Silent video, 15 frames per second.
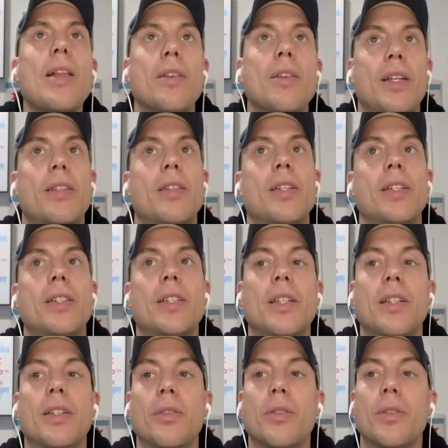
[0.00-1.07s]
look at
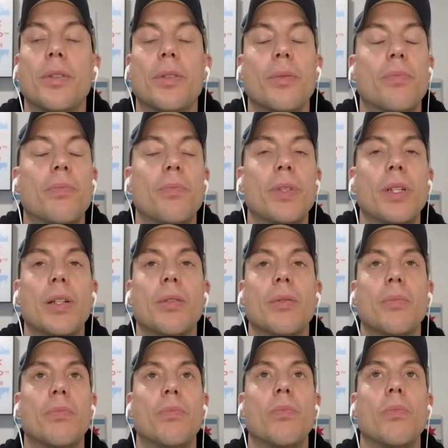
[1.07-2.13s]
LinkedIn or, you know,
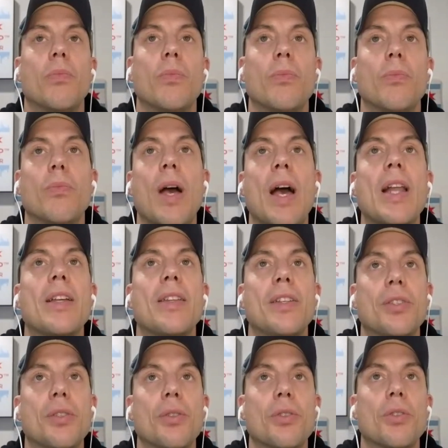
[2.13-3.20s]
any of these
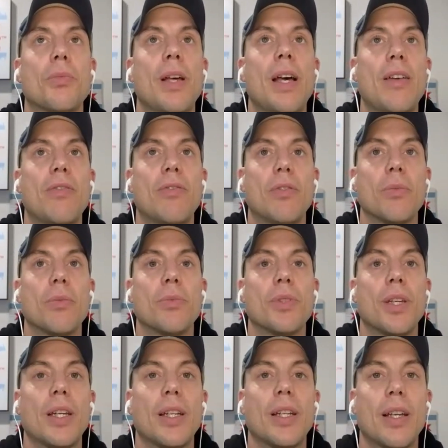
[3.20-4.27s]
social platforms,
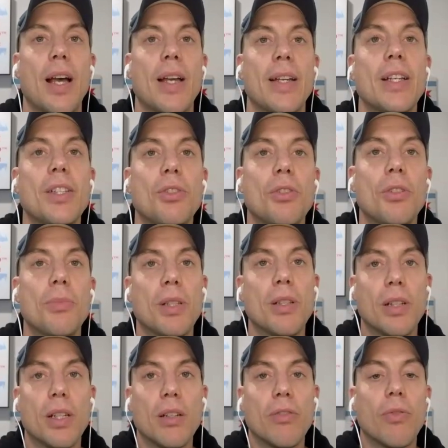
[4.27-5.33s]
like I guess you could be
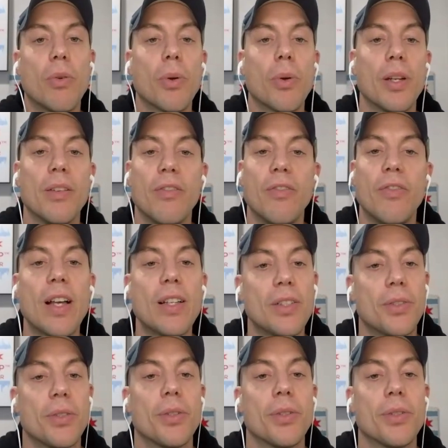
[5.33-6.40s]
looking for
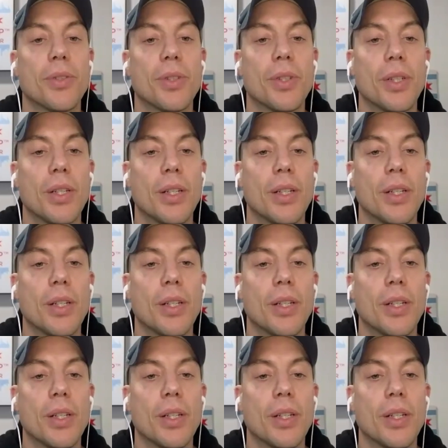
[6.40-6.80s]
investors.